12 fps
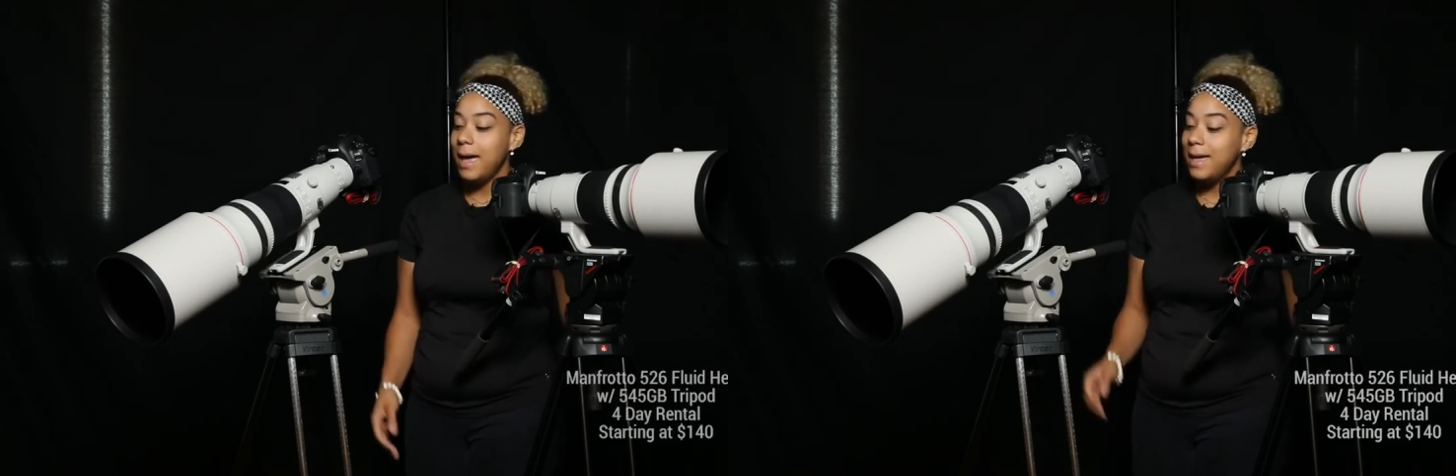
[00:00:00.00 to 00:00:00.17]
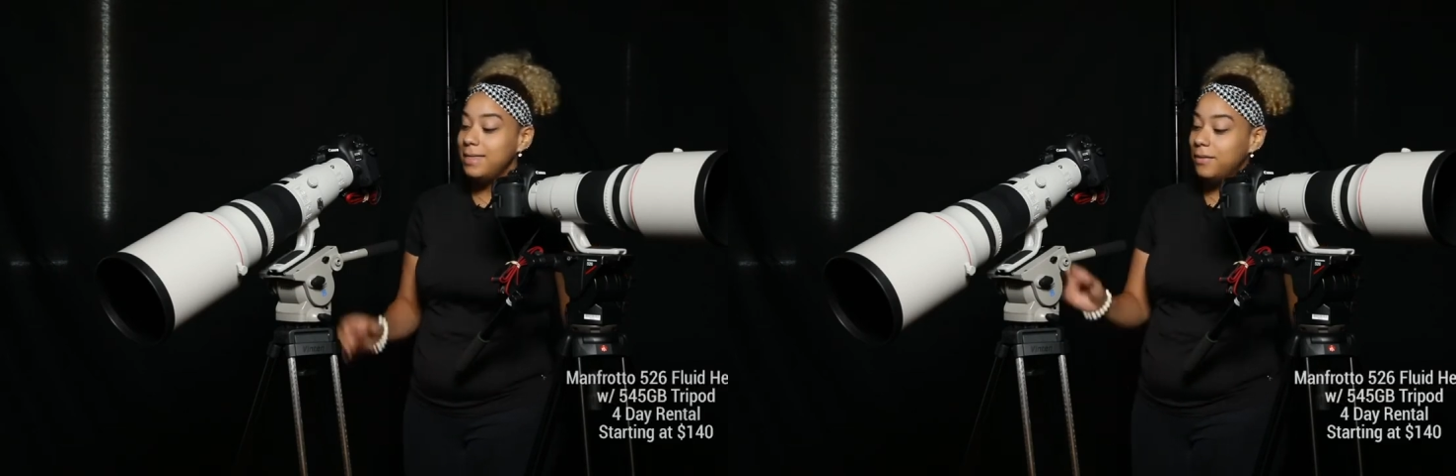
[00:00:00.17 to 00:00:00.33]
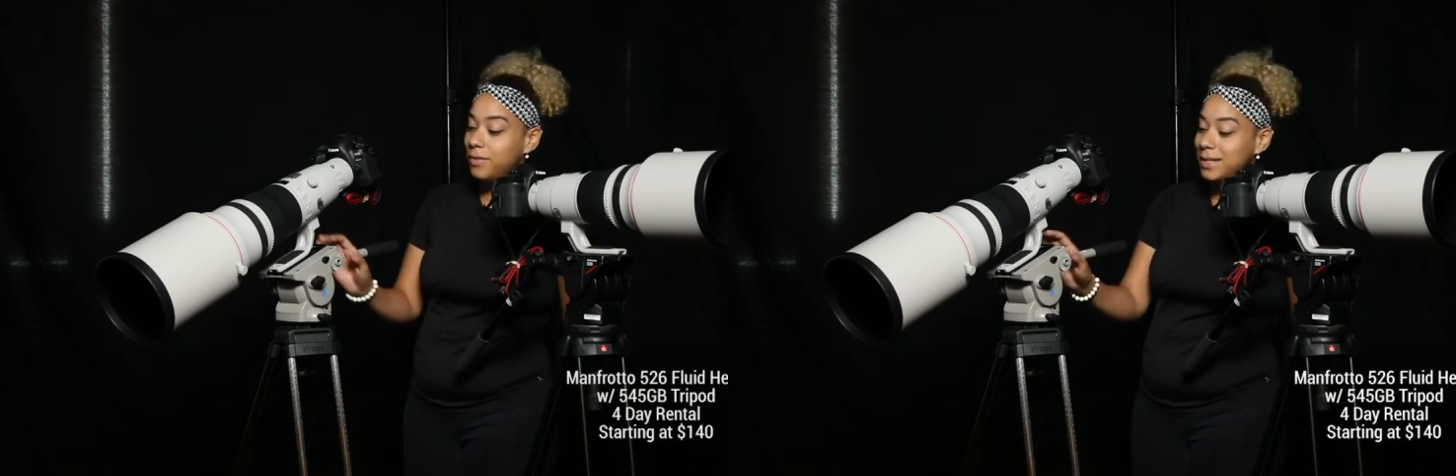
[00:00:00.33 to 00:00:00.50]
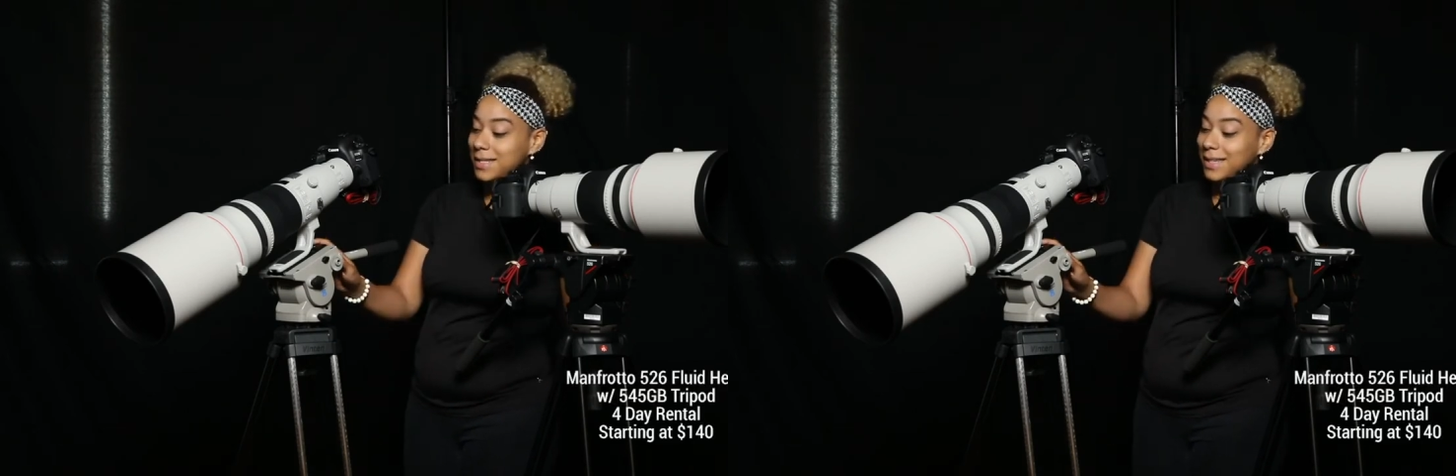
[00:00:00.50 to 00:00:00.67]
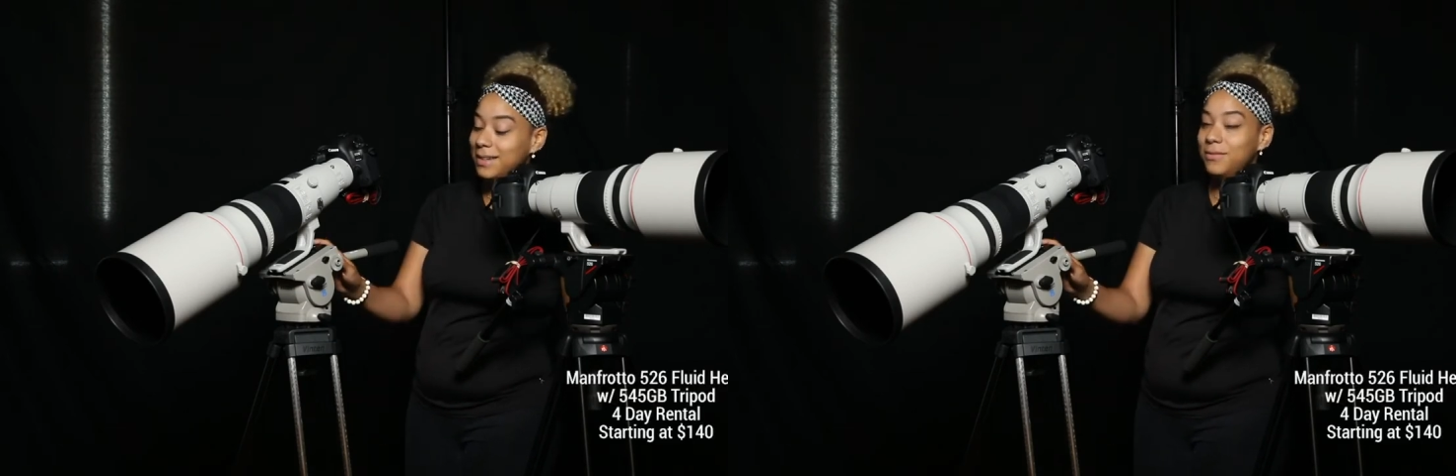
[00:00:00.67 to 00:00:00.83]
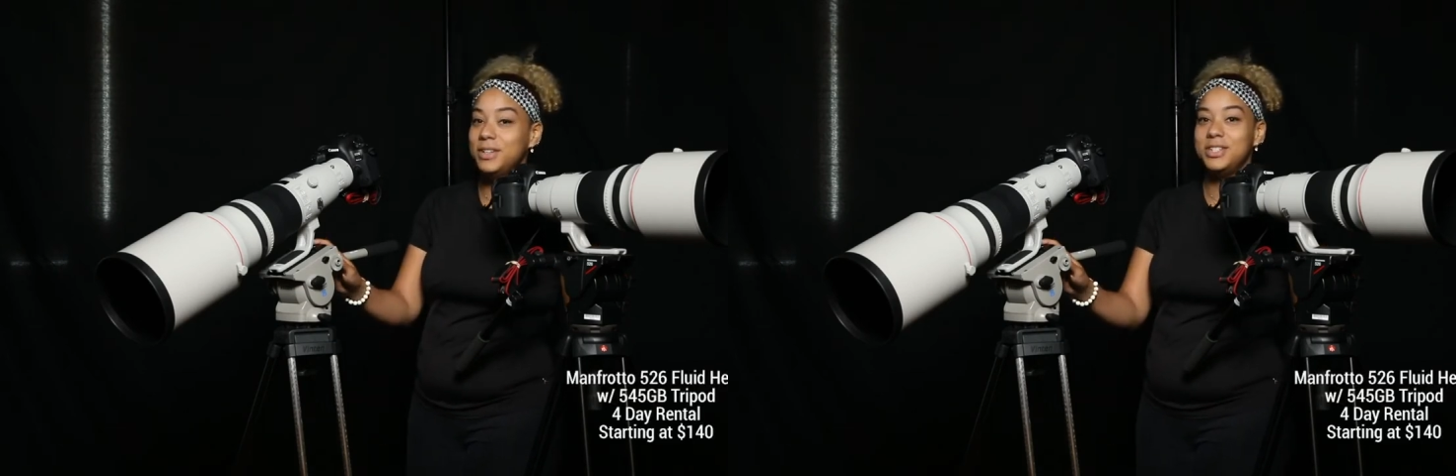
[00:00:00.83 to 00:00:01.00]
and the
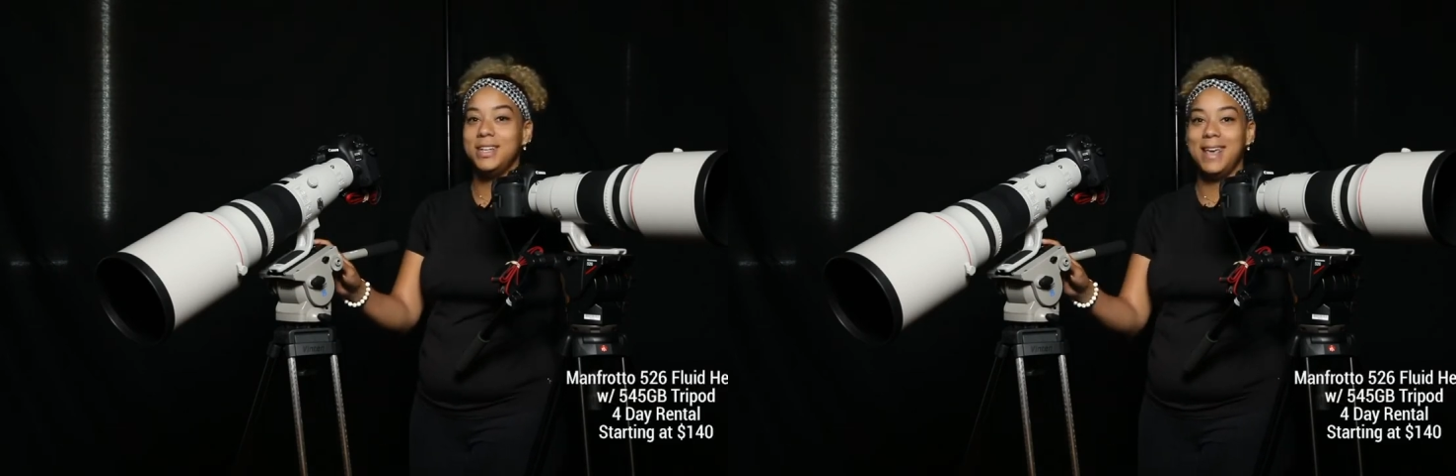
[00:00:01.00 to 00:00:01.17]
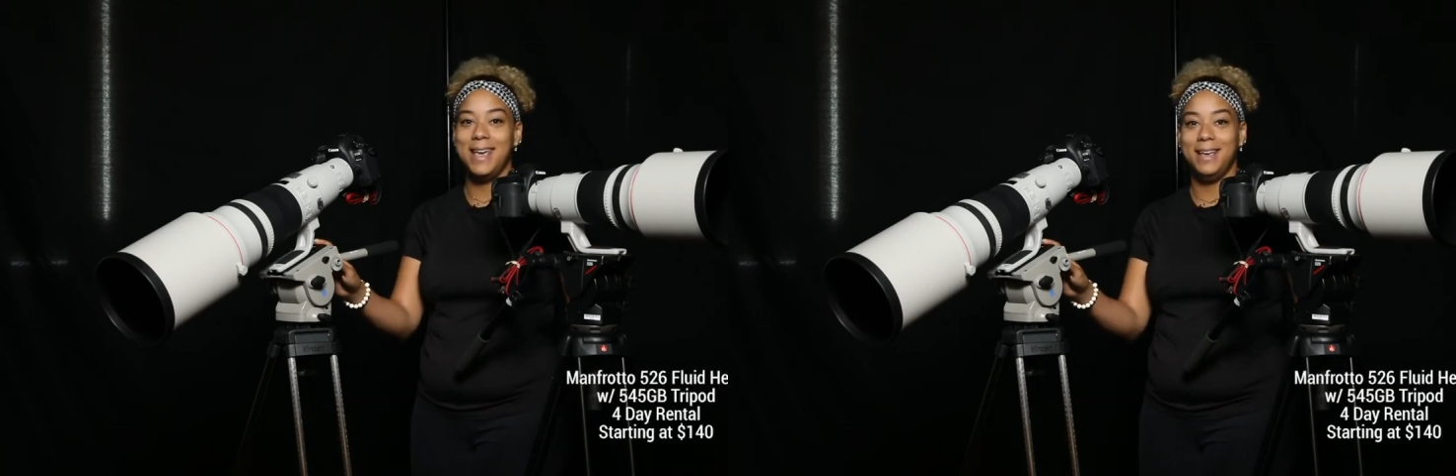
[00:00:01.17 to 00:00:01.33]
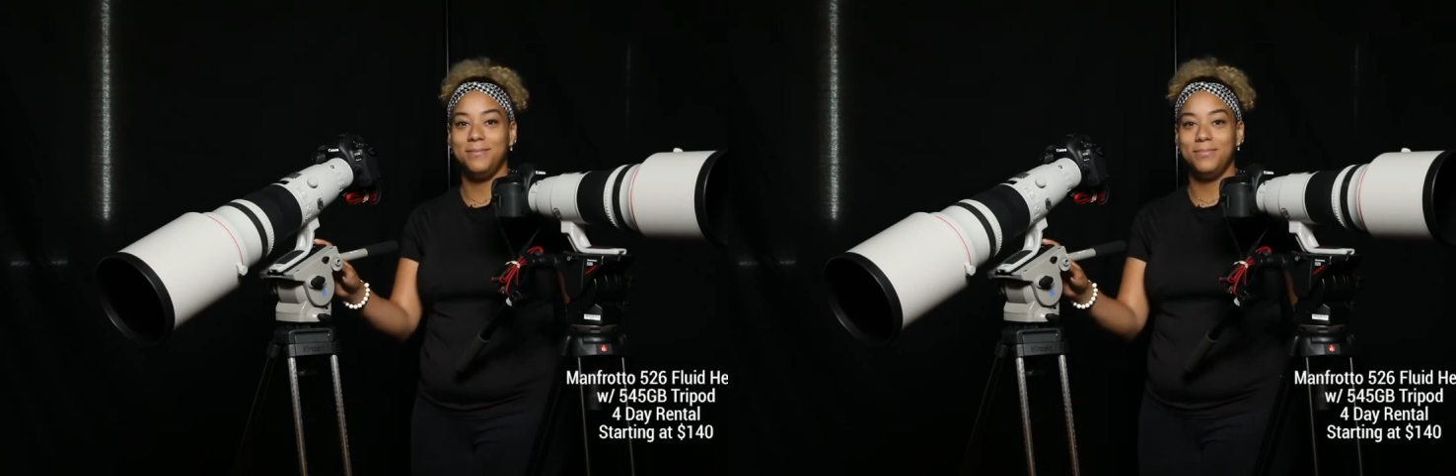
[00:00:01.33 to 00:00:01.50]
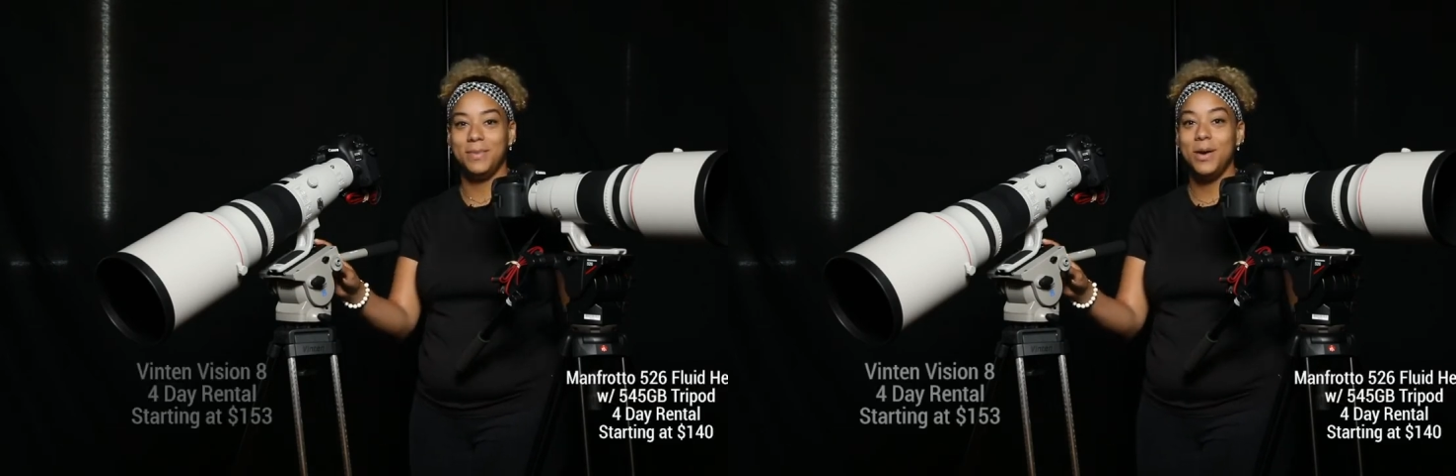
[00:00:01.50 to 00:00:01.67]
Vinten Vision 8,